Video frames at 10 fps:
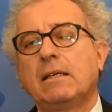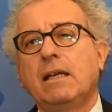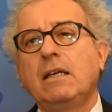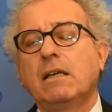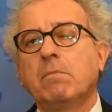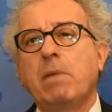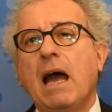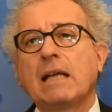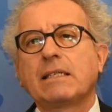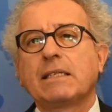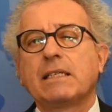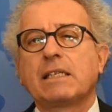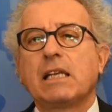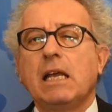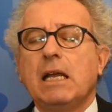
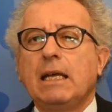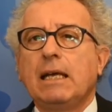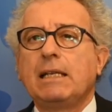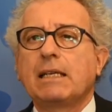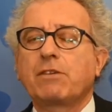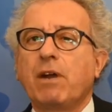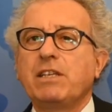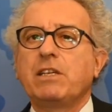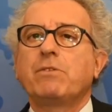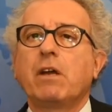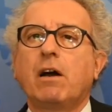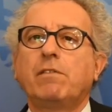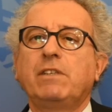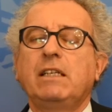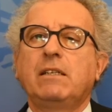encompasses the criteria
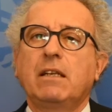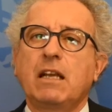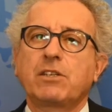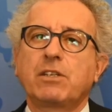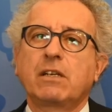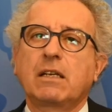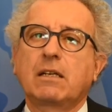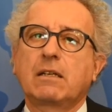of the International